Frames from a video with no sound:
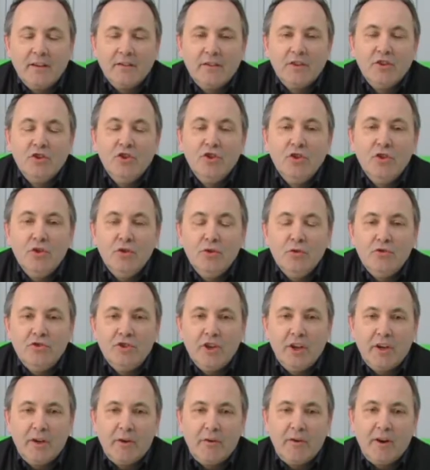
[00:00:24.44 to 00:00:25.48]
is a new
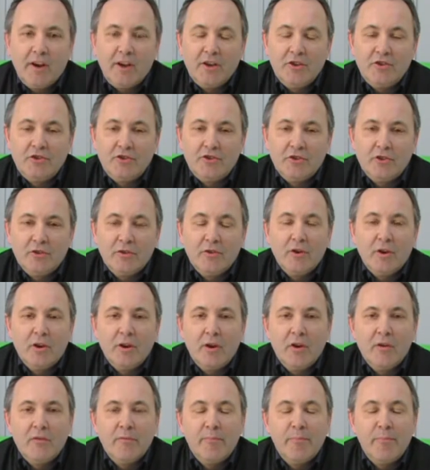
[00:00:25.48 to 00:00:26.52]
generation
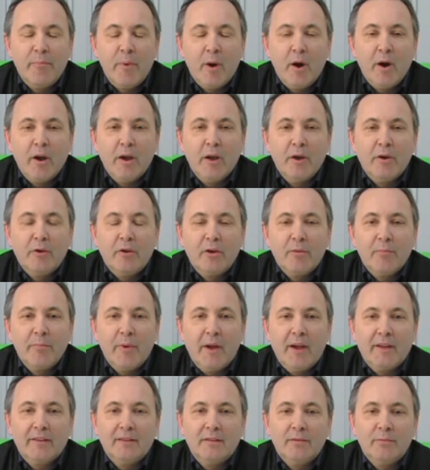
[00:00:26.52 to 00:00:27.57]
of
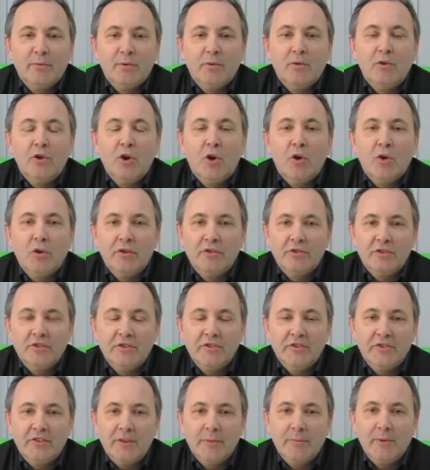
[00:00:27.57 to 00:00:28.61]
biocompatible collagen
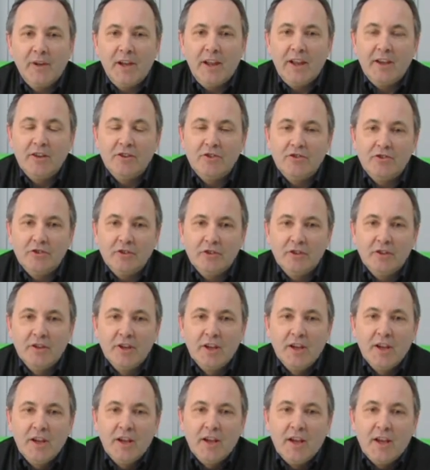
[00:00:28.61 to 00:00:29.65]
stimulation.
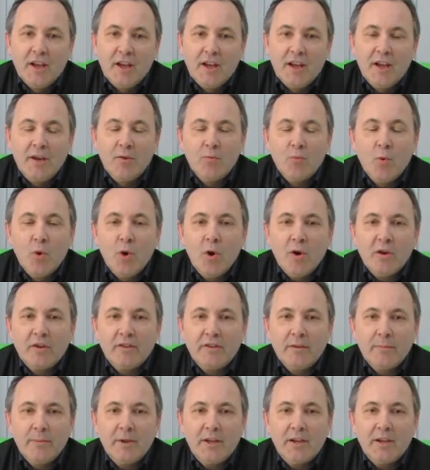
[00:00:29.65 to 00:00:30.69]
It
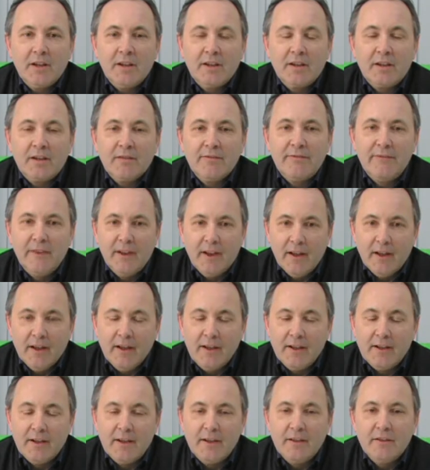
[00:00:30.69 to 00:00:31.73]
works a bit like a
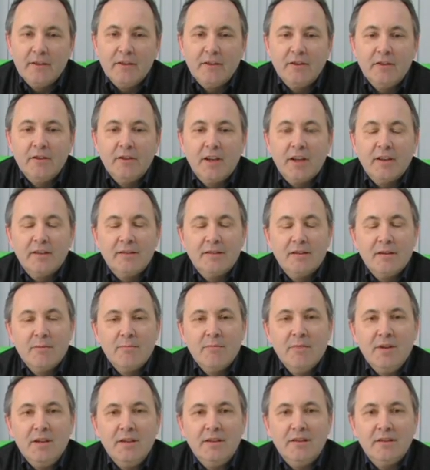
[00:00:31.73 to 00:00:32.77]
filler in that you get an
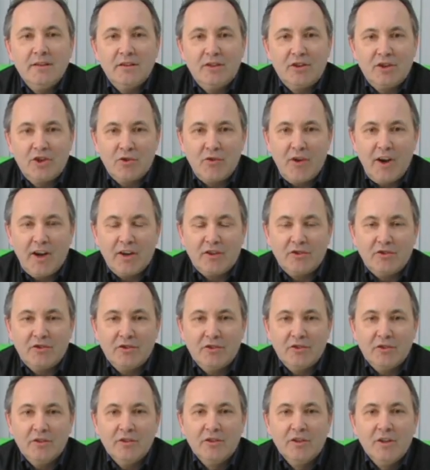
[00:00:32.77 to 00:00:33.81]
immediate
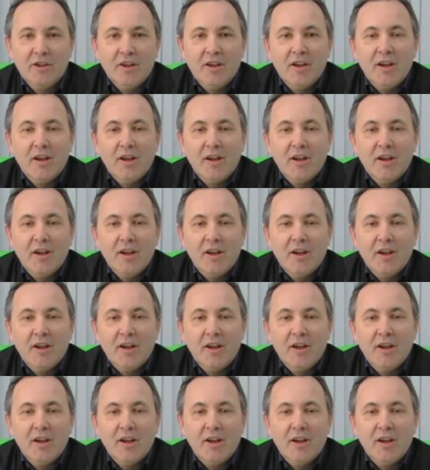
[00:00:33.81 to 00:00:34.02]
correction,